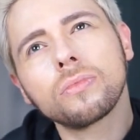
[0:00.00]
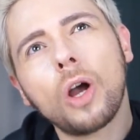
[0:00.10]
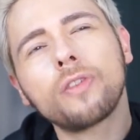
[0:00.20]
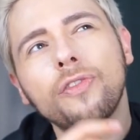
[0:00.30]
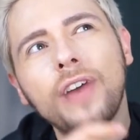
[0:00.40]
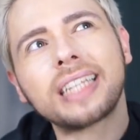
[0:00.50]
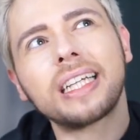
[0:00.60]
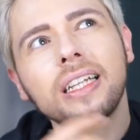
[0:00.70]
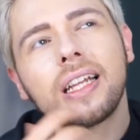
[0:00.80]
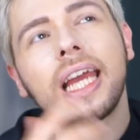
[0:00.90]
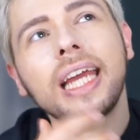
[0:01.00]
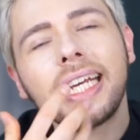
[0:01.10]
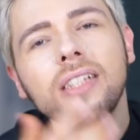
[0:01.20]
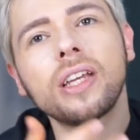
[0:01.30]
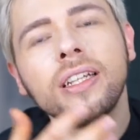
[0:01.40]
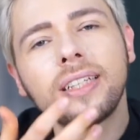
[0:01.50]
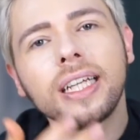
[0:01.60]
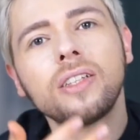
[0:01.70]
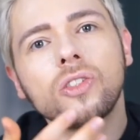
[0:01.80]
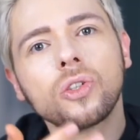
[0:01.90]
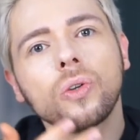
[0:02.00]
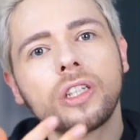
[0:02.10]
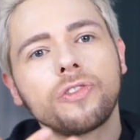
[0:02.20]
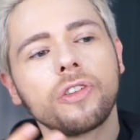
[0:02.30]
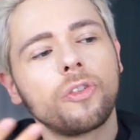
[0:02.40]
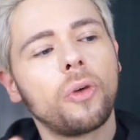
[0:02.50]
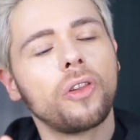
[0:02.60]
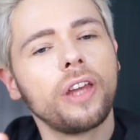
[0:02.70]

of the fact that it is indeed so different from all the